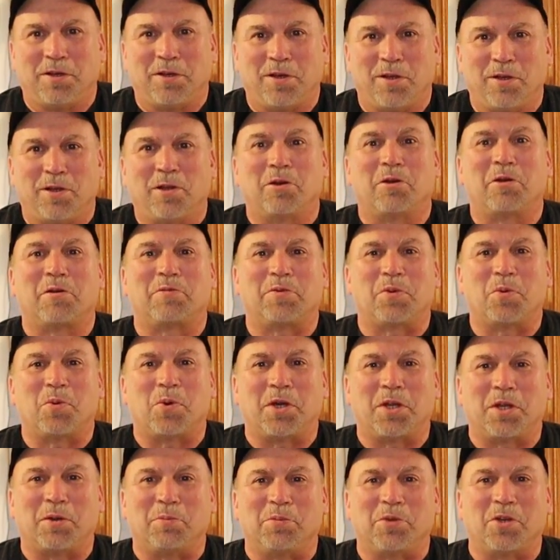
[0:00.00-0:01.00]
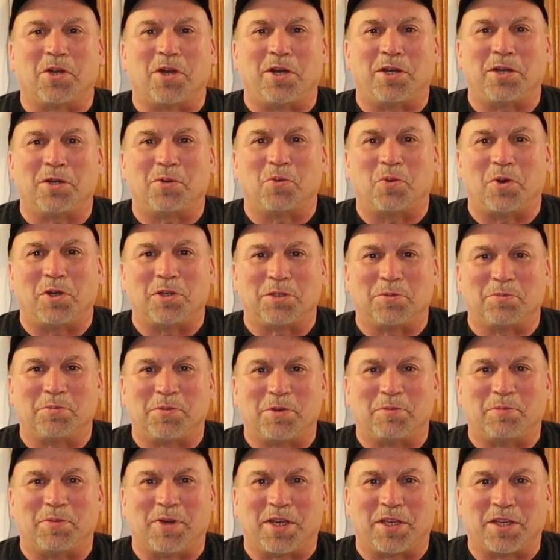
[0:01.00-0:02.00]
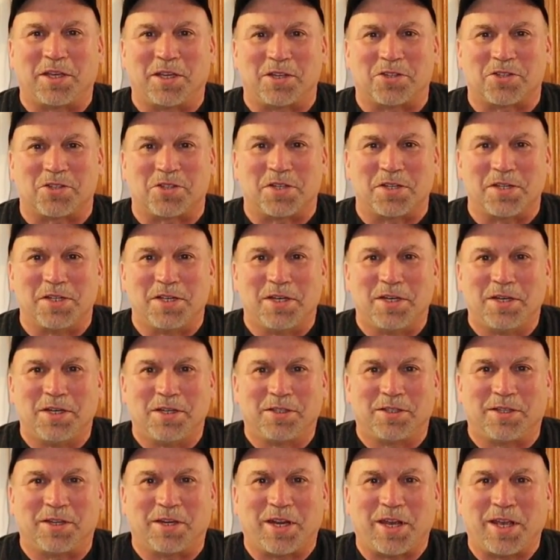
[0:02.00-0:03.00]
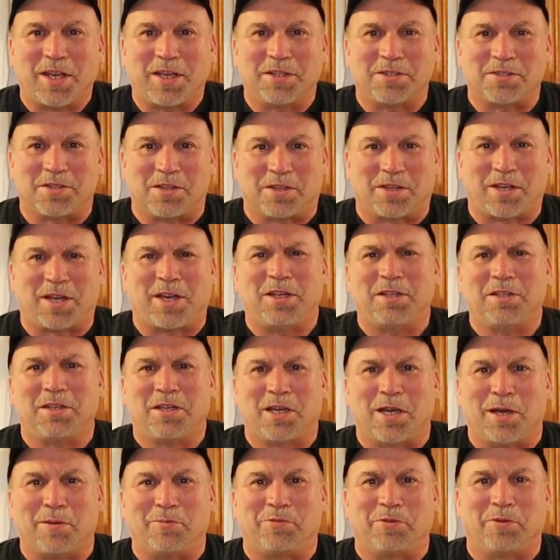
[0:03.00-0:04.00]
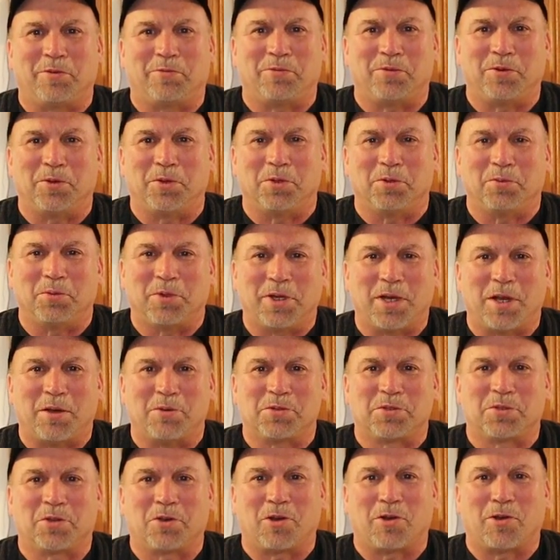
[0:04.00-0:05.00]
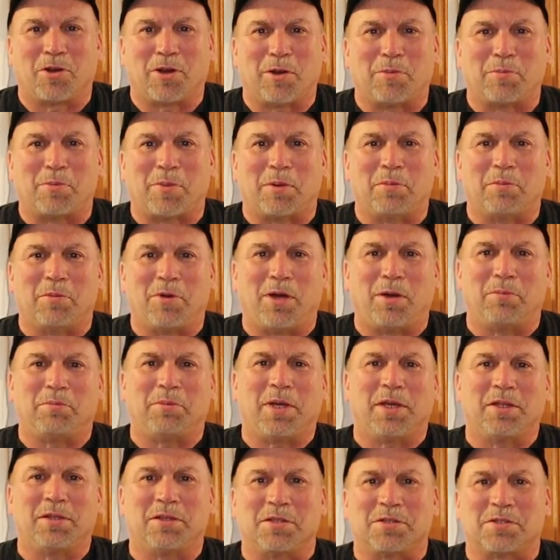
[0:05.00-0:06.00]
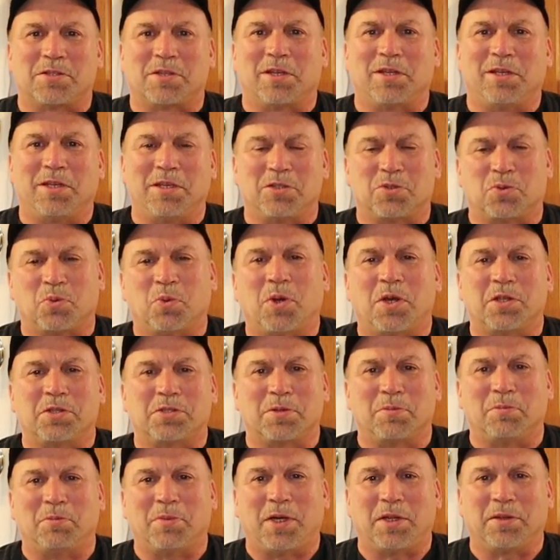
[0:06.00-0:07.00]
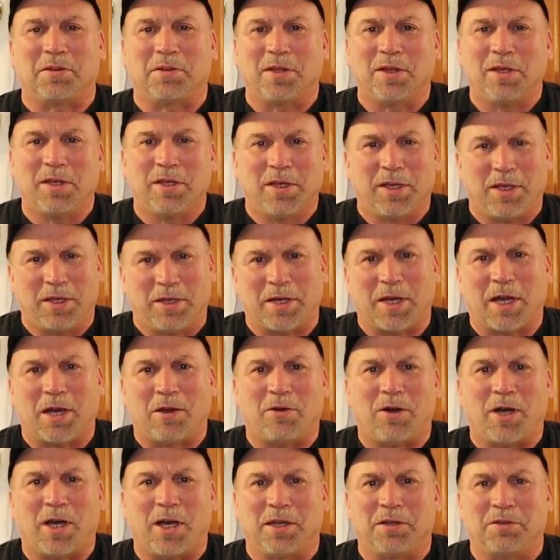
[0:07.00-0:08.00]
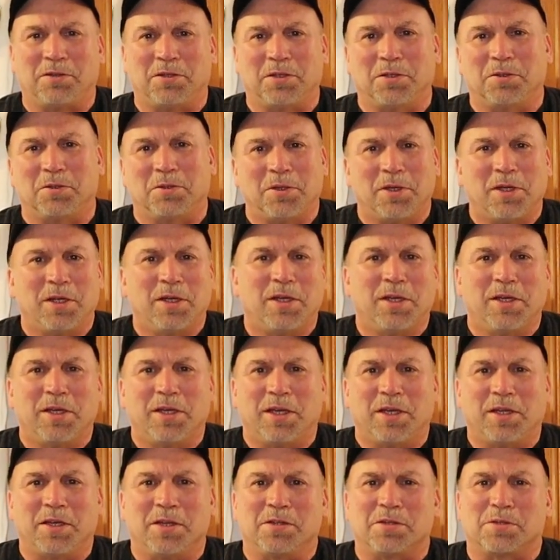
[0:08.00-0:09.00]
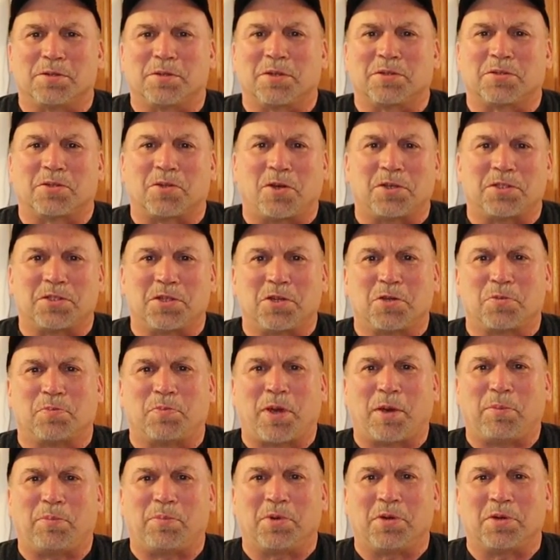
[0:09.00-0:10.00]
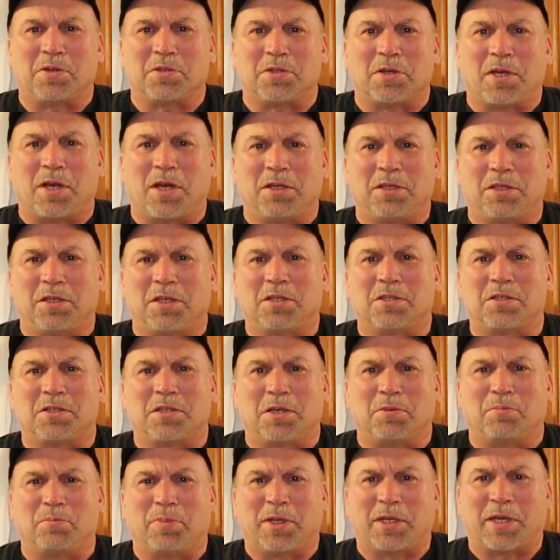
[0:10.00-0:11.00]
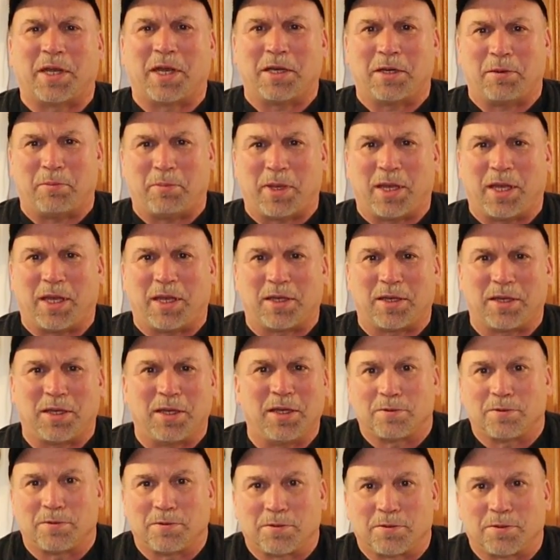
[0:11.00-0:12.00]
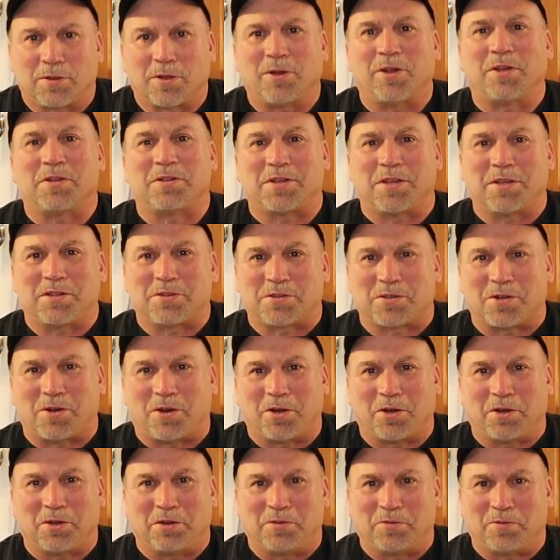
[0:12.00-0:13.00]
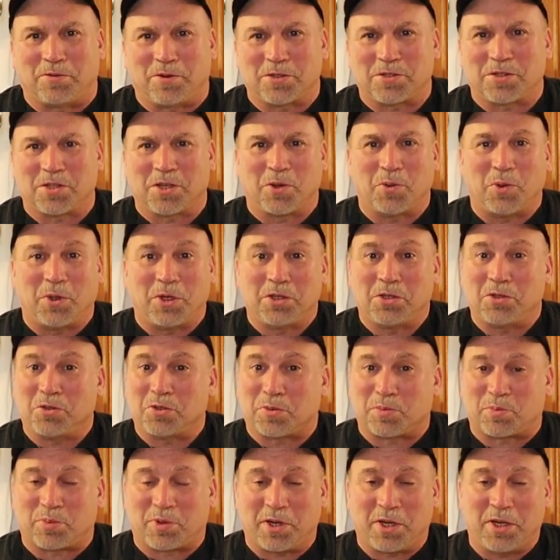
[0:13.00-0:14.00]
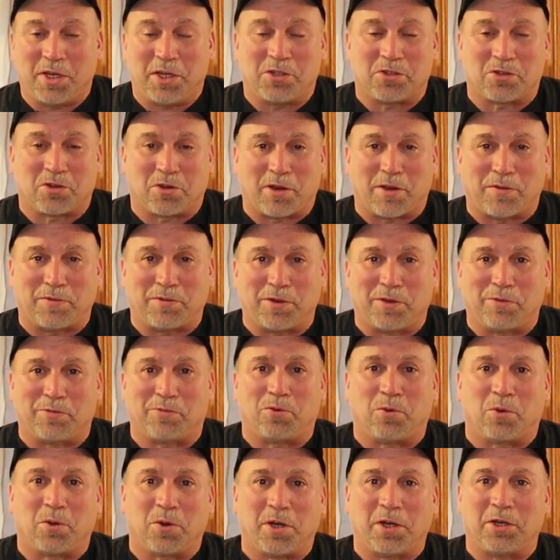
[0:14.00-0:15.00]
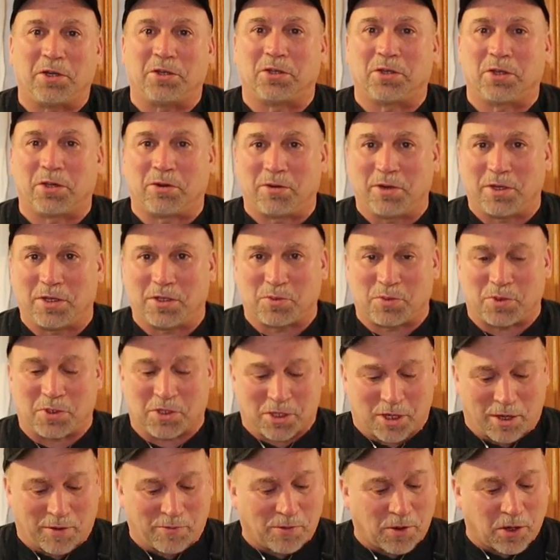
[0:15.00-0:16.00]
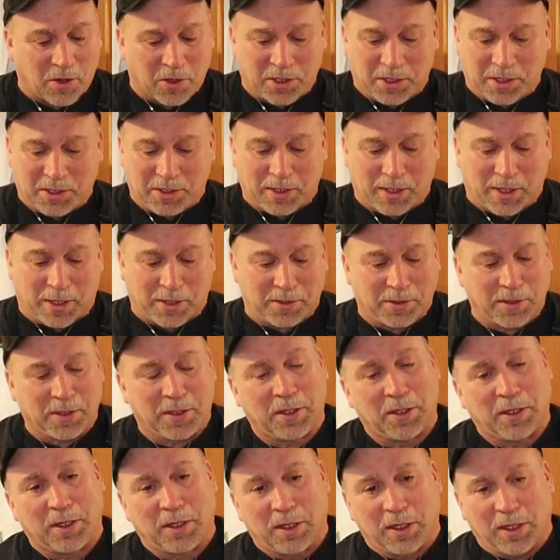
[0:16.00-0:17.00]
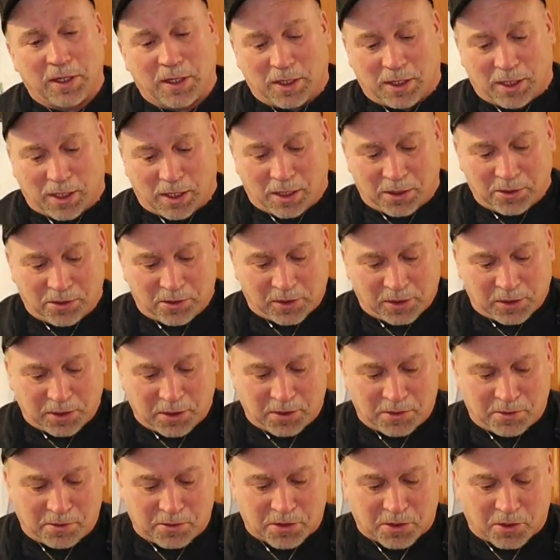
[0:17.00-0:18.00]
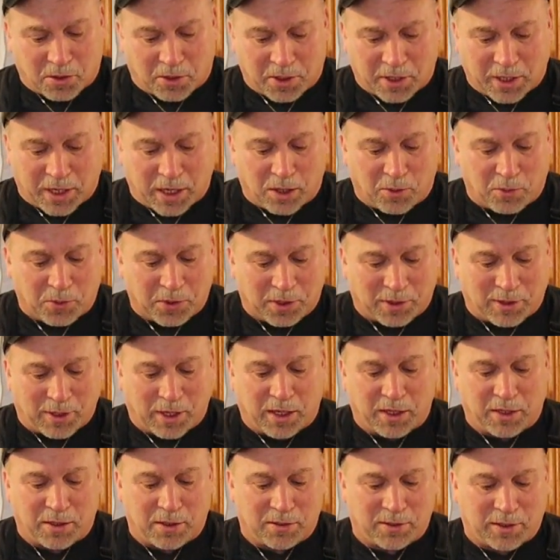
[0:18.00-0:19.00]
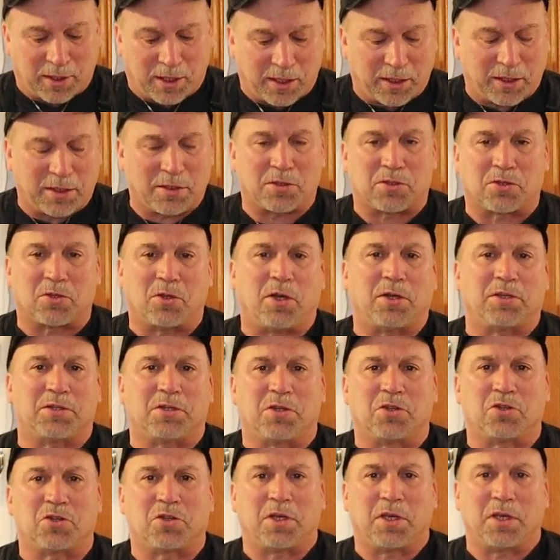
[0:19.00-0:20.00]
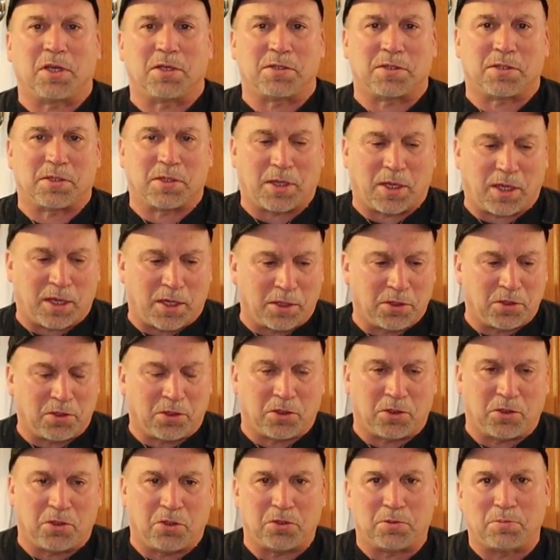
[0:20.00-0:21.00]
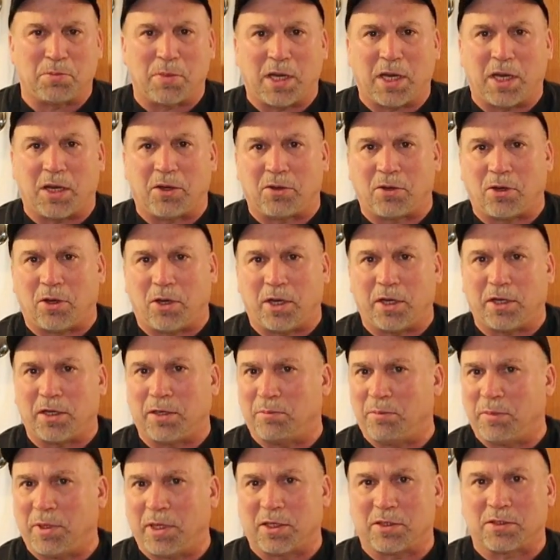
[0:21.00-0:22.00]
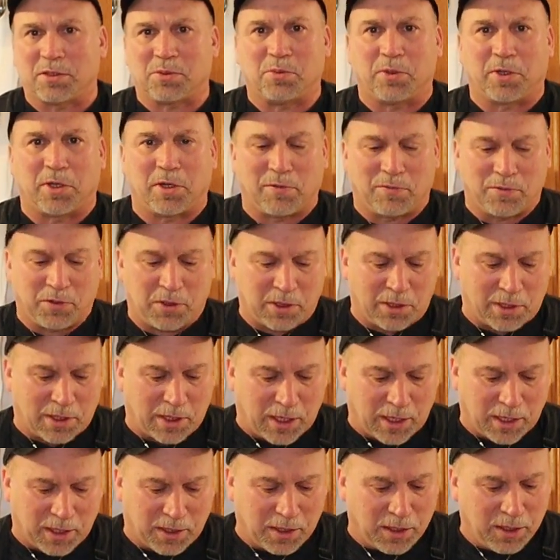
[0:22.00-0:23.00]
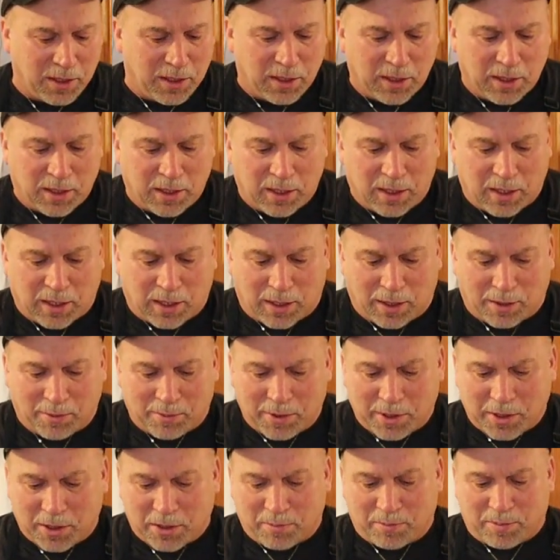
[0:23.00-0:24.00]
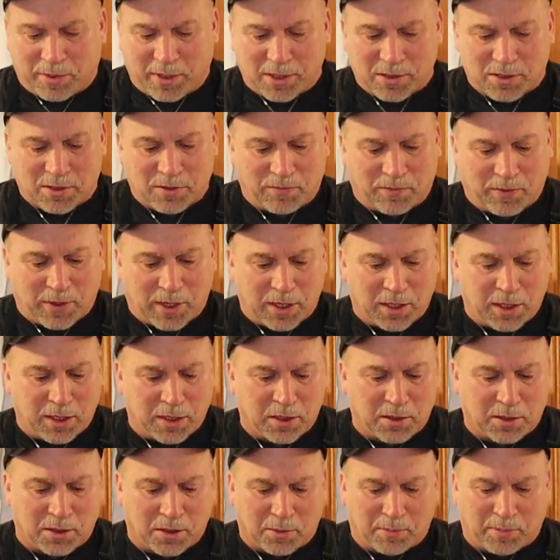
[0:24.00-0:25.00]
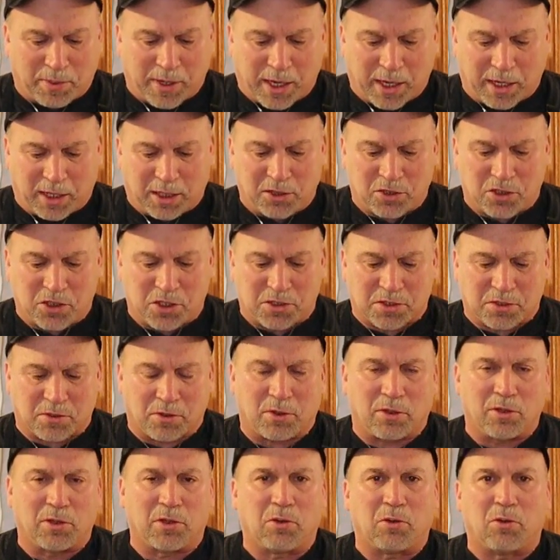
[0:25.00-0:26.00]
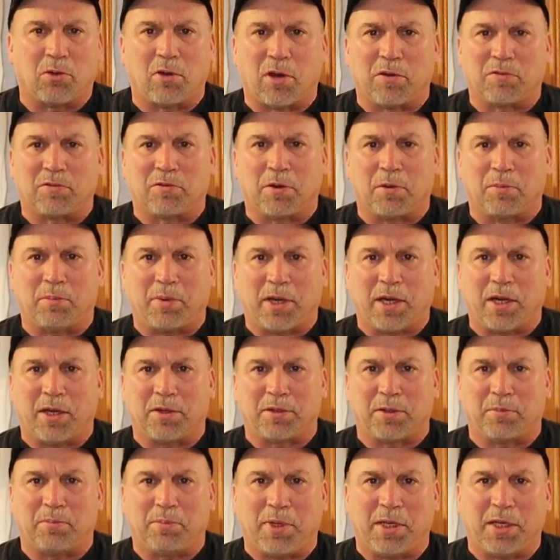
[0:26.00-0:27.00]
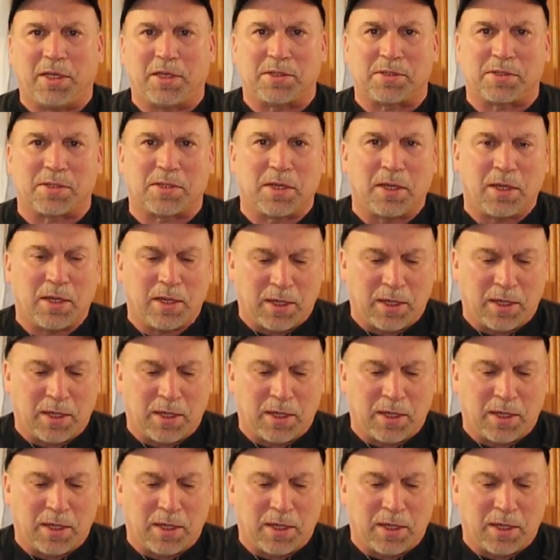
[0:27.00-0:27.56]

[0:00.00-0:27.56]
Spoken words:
Hello everyone, I'm Don and welcome to my kitchen. Today it's Italian comfort food. When I was growing up, my mom made this at least once a month, and now I do. It is sausage, peppers, onions, and potato bake. So let's get started. First thing you want to do is preheat your oven at 400 degrees, which I've already done. You're going to start out with 10 Italian sausage links. You can use mild, hot, a mix, whatever you'd like. Here in Pennsylvania, the packages are a little over £1 a piece.